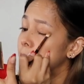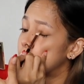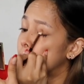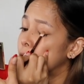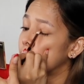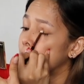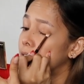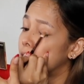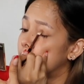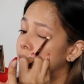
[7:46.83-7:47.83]
bit more on
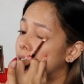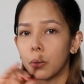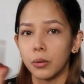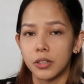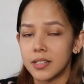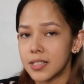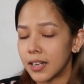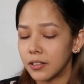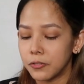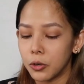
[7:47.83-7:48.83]
the colder
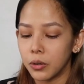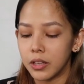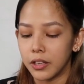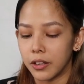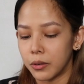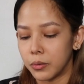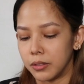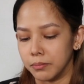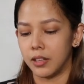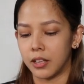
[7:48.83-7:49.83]
side of gold. The other
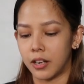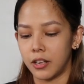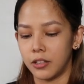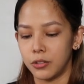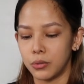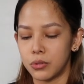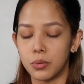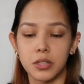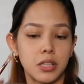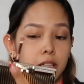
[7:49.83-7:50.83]
one that I used
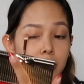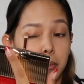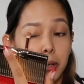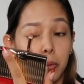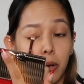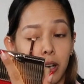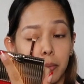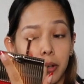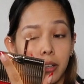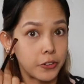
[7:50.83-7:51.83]
was a little bit
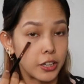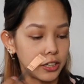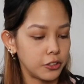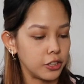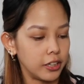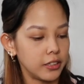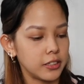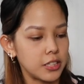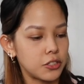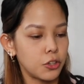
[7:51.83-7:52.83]
warmer. For under,
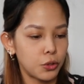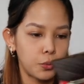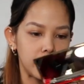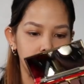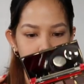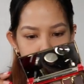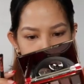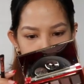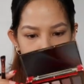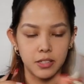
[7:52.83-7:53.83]
let's go with this
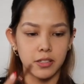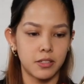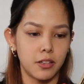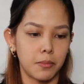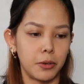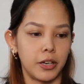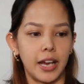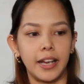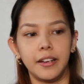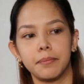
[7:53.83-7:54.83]
one. This is number
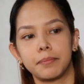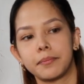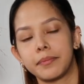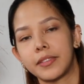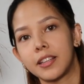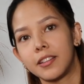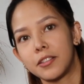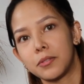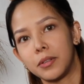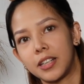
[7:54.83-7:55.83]
9.
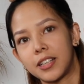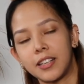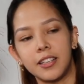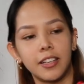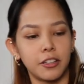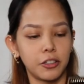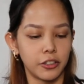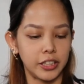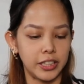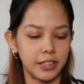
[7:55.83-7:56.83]
This one, it kind of like a
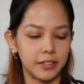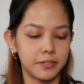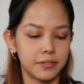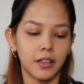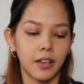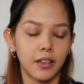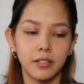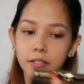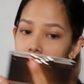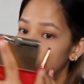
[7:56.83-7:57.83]
green
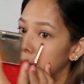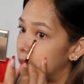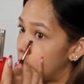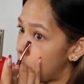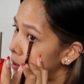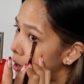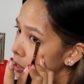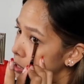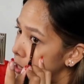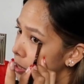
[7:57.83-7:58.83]
thing. There we go. Yeah,
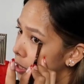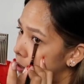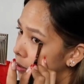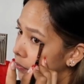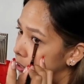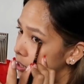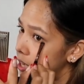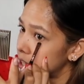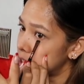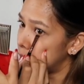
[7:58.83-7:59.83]
it's not that obvious.
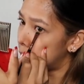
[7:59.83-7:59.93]
Actually,